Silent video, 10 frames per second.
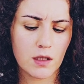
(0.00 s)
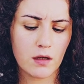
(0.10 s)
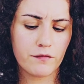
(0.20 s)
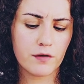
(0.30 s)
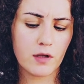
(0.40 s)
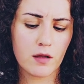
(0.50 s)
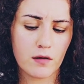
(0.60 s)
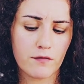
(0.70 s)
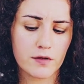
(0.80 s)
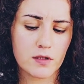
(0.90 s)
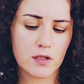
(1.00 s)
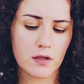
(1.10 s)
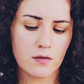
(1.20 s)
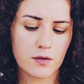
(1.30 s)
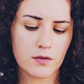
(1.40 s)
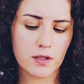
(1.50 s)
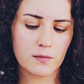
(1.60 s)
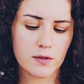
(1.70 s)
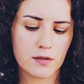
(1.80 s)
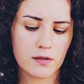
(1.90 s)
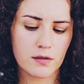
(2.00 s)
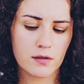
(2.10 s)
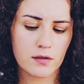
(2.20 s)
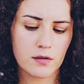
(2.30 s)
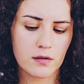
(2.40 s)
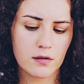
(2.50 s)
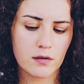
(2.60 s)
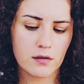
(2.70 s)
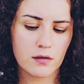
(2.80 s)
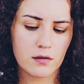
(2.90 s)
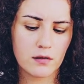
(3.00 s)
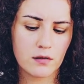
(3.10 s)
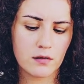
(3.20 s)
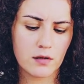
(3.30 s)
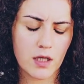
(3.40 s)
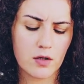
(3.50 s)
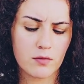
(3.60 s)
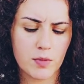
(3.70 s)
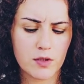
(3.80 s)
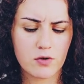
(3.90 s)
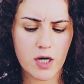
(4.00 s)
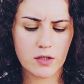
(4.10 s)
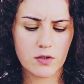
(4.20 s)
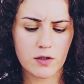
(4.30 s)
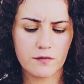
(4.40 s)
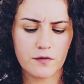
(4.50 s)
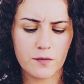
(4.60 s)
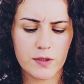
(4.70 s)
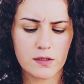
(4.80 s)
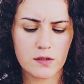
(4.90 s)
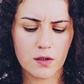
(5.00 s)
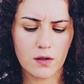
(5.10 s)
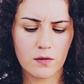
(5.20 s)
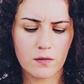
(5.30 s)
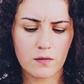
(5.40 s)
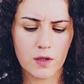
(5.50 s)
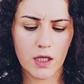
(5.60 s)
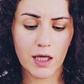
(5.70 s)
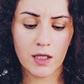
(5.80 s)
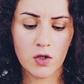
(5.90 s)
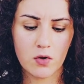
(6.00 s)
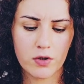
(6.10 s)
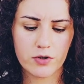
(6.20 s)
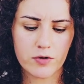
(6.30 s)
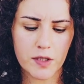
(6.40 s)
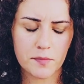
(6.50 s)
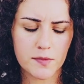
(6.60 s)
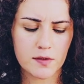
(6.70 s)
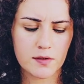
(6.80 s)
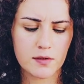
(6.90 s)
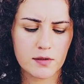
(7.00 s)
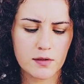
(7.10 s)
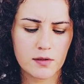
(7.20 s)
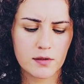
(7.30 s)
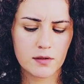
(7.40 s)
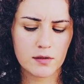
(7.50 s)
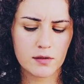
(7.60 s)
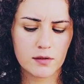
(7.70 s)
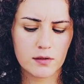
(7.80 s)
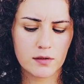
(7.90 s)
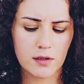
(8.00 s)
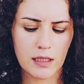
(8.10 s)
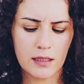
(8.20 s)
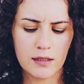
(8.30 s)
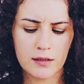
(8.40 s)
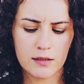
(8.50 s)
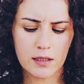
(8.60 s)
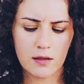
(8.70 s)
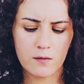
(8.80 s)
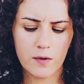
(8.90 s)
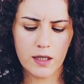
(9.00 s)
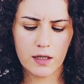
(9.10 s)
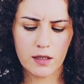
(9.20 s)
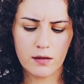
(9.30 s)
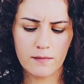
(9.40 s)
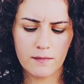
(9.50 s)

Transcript: feel like they're visiting your dreams. They could be trying to influence you in your dreams. And in a way,